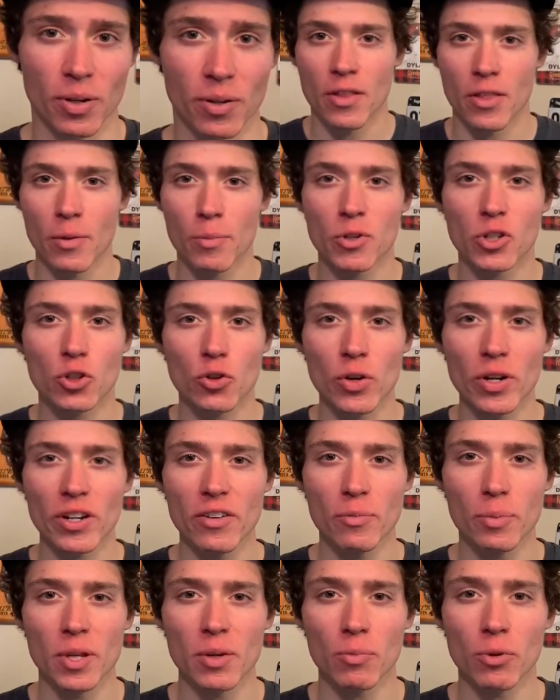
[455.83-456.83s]
The majority
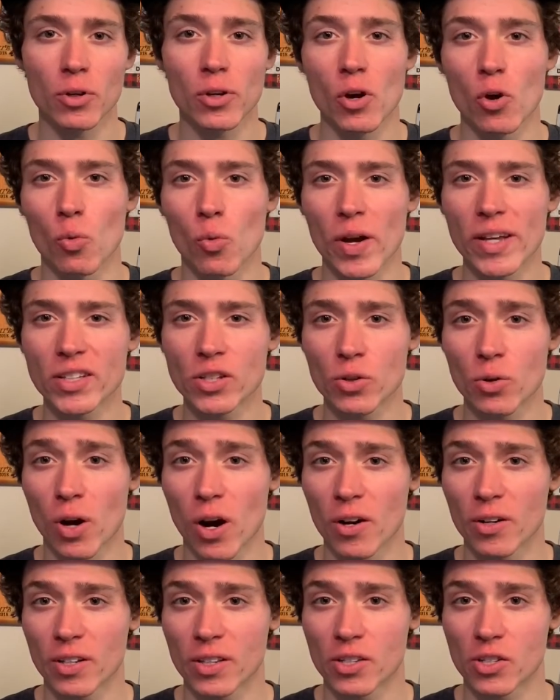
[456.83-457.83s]
of people go way too
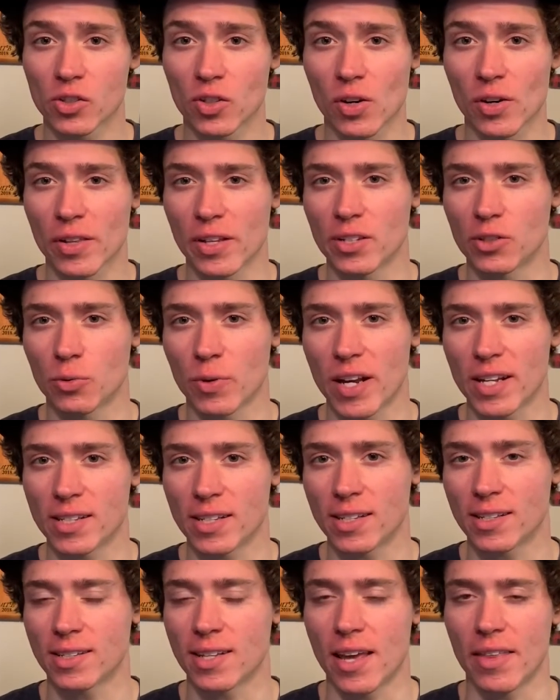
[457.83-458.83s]
hard at the start of these
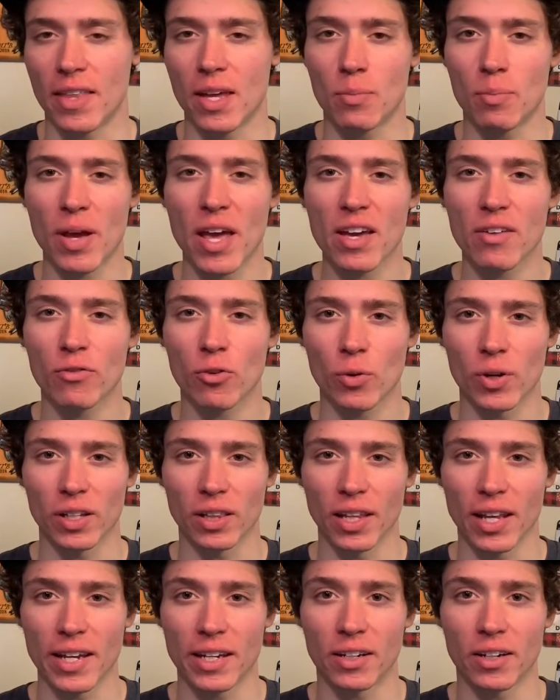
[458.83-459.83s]
races and then pay for it
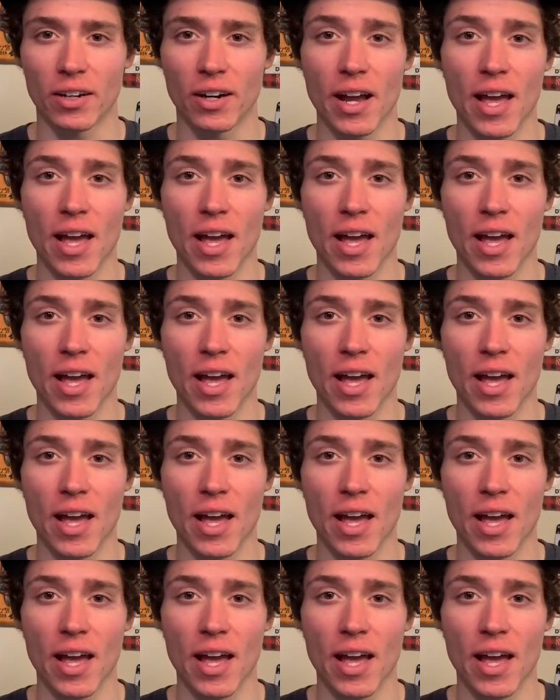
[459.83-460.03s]
later,